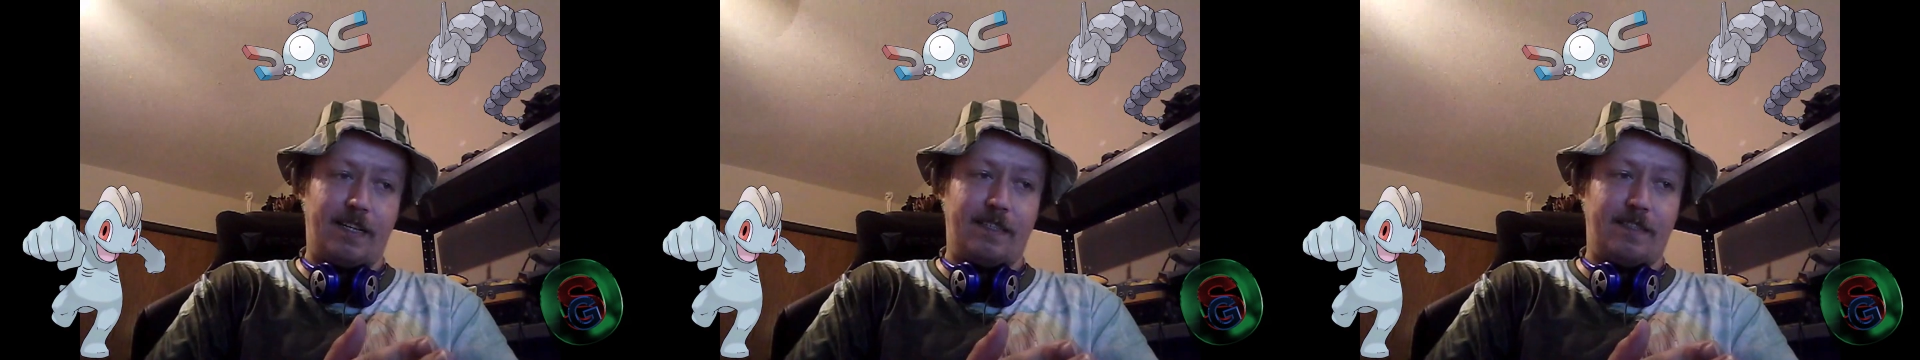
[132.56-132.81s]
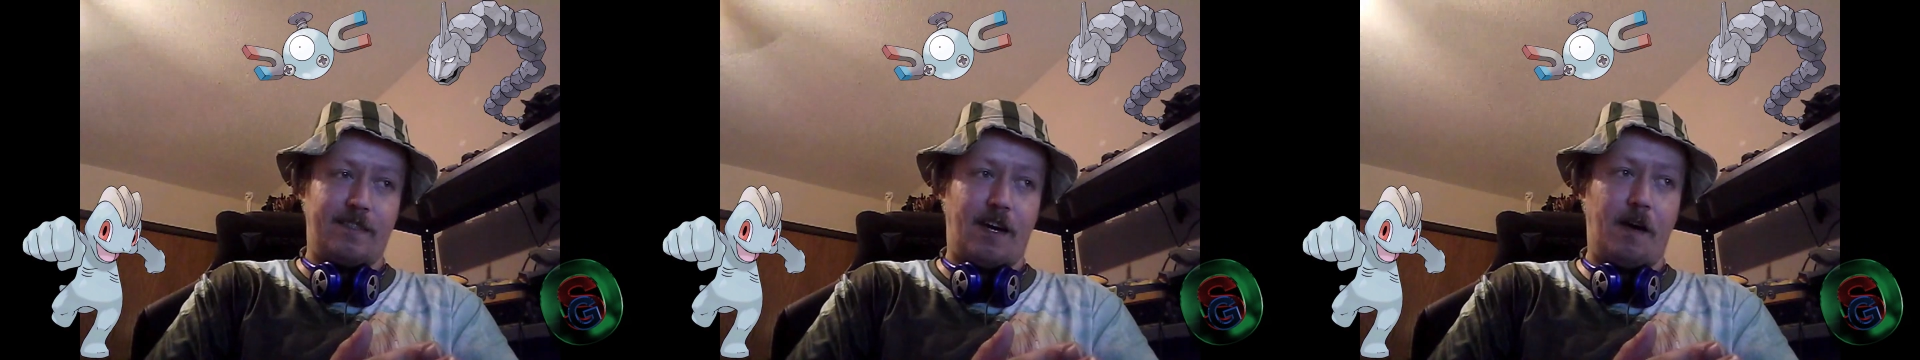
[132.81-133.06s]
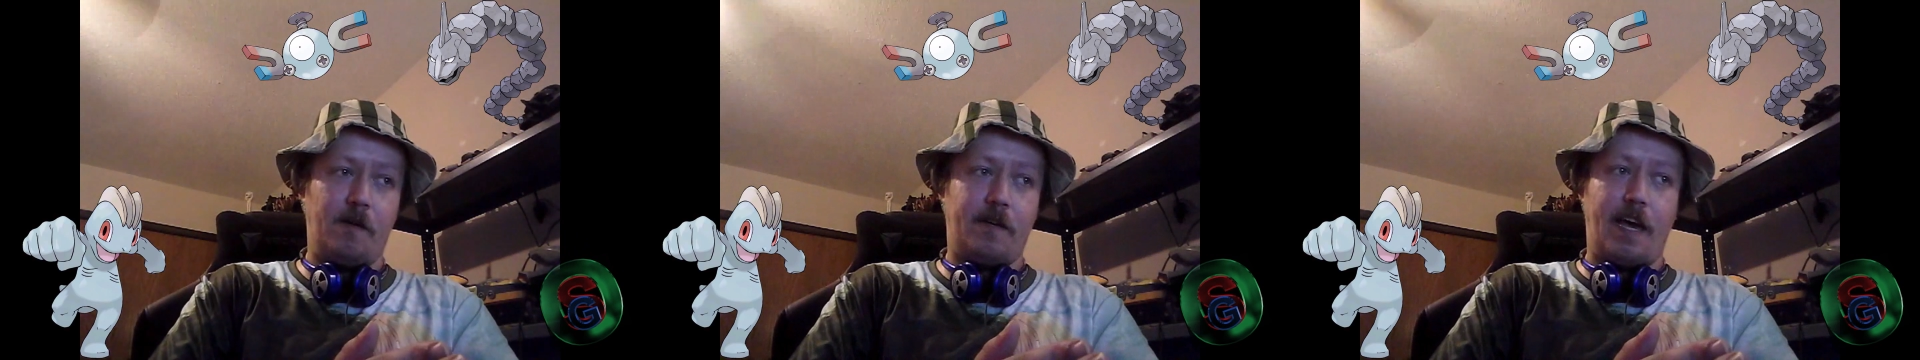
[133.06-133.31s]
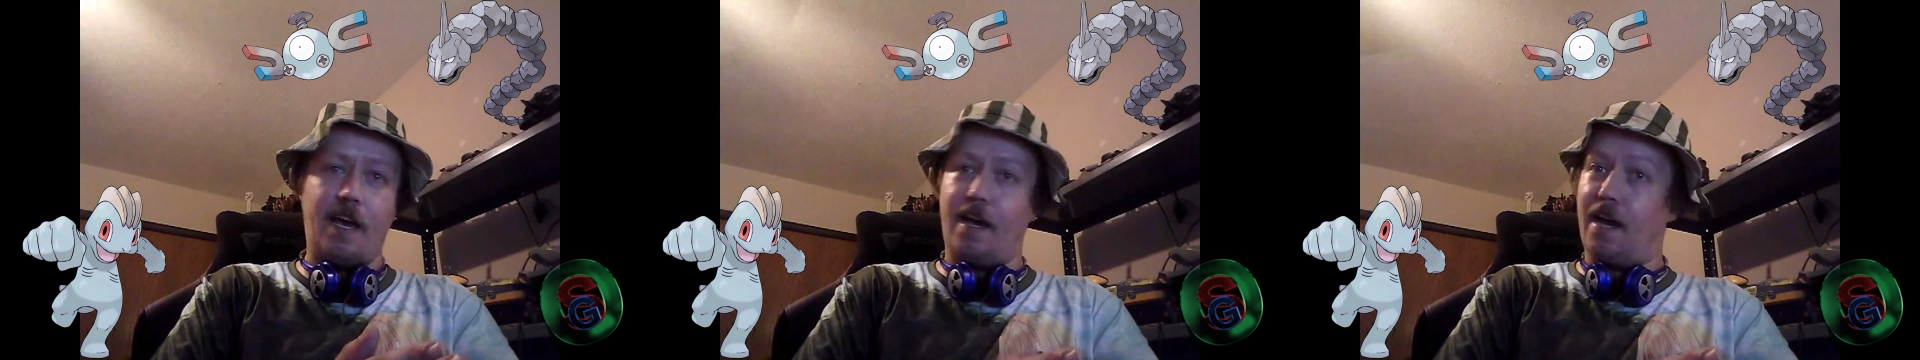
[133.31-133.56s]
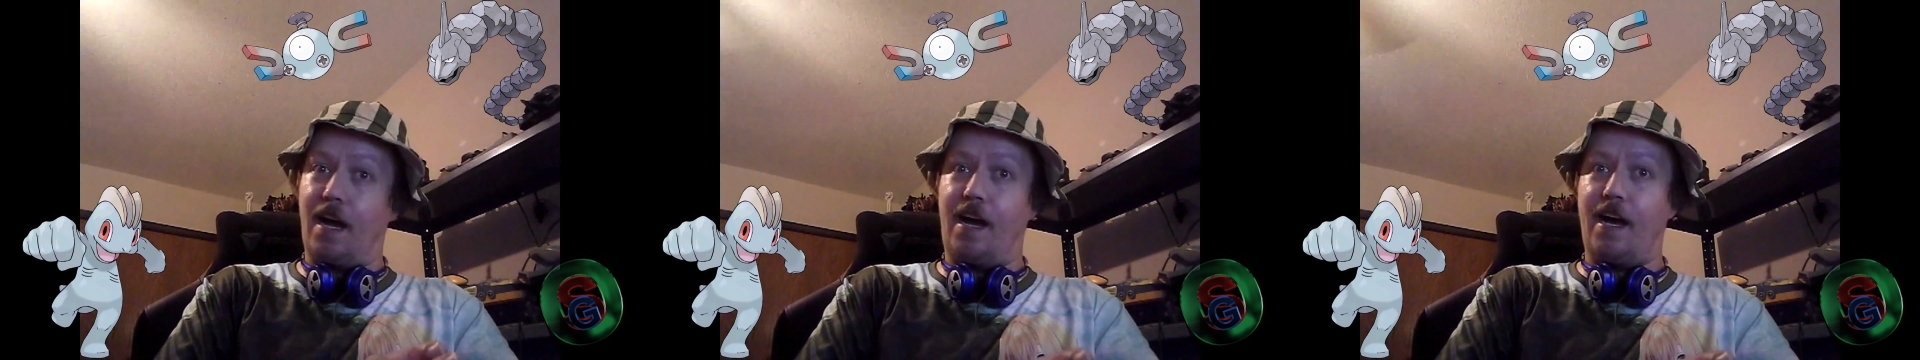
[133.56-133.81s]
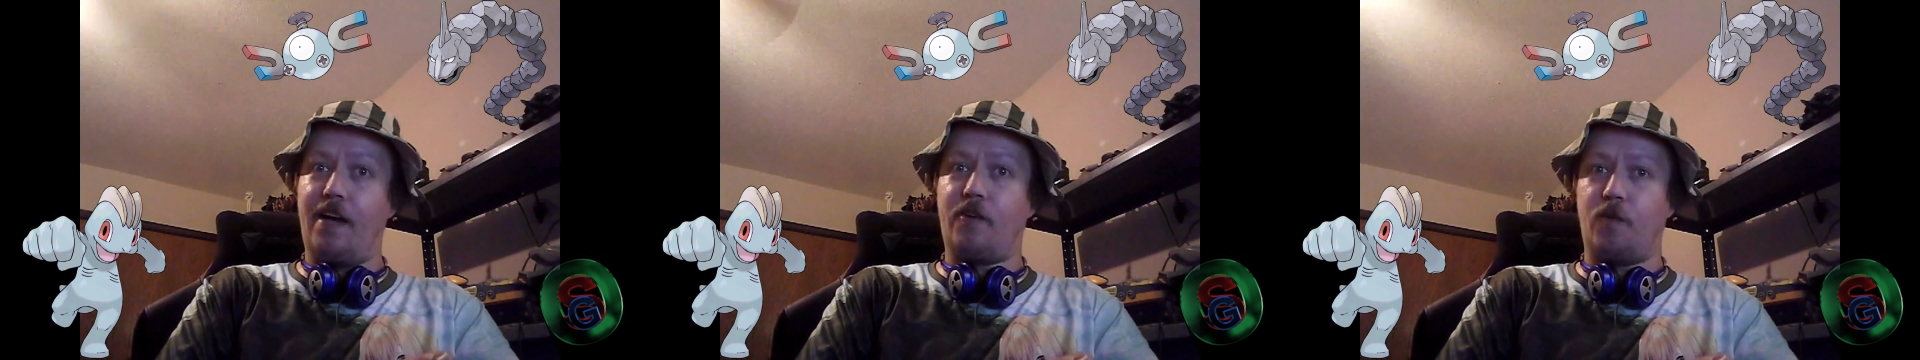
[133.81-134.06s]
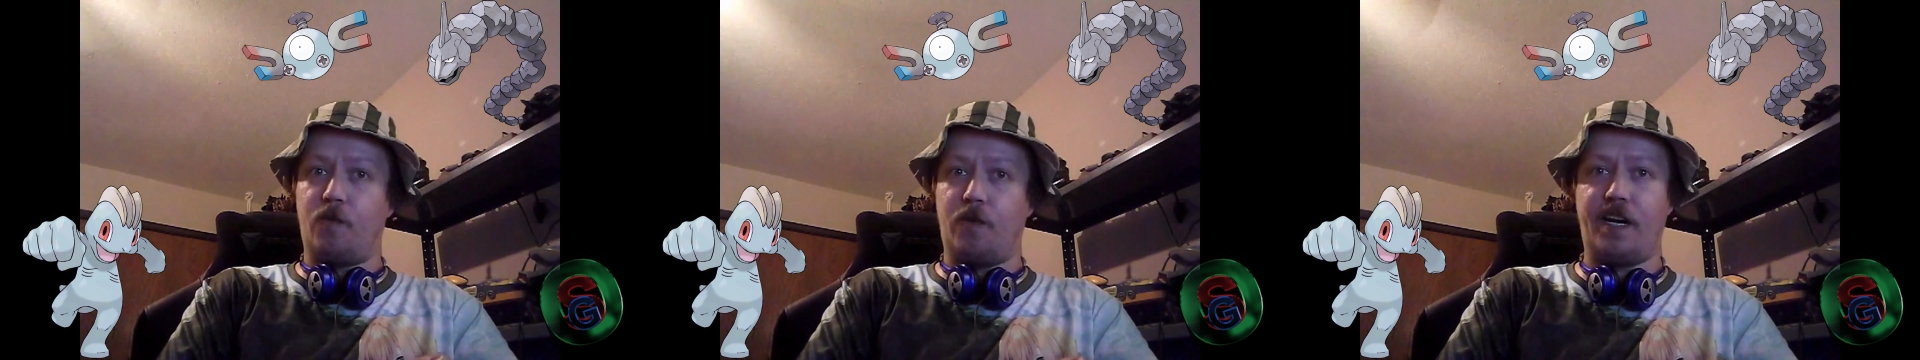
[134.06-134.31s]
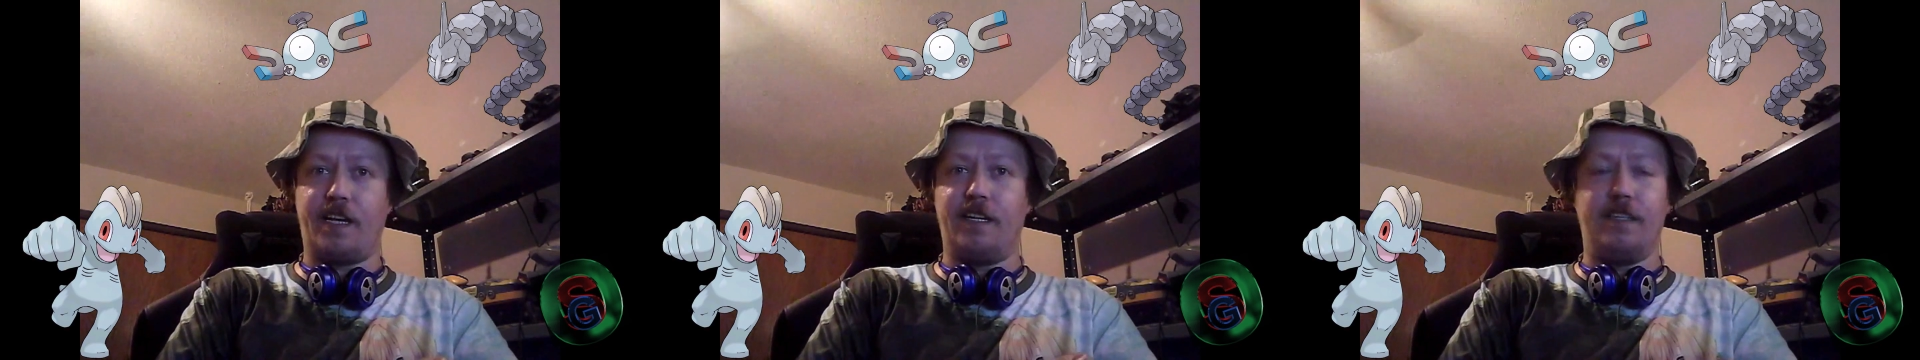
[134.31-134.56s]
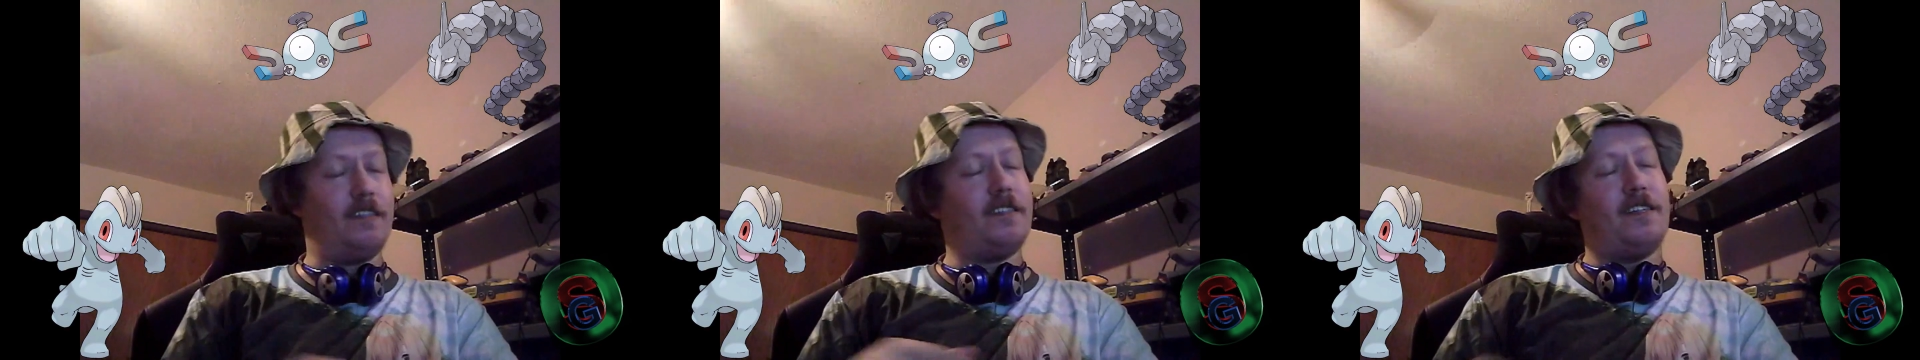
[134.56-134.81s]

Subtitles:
okay, high critical.